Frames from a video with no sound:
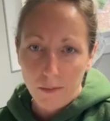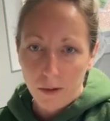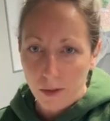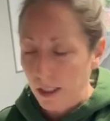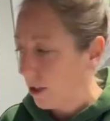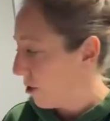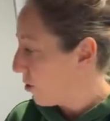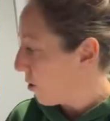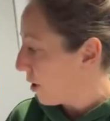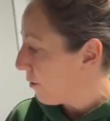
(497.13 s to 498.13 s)
the written
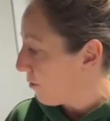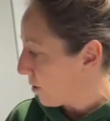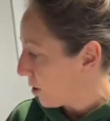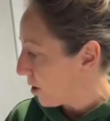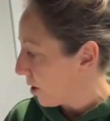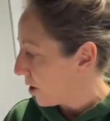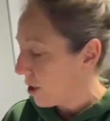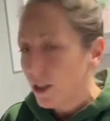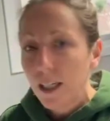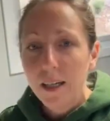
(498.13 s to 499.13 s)
tutorial for
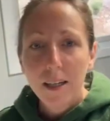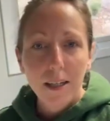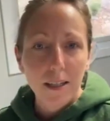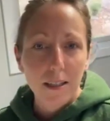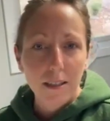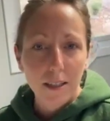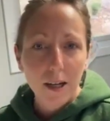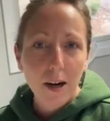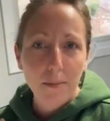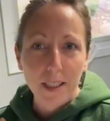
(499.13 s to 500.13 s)
starters in the
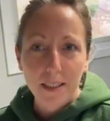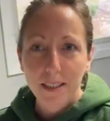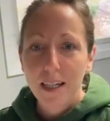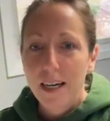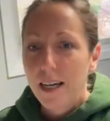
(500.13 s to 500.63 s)
comments.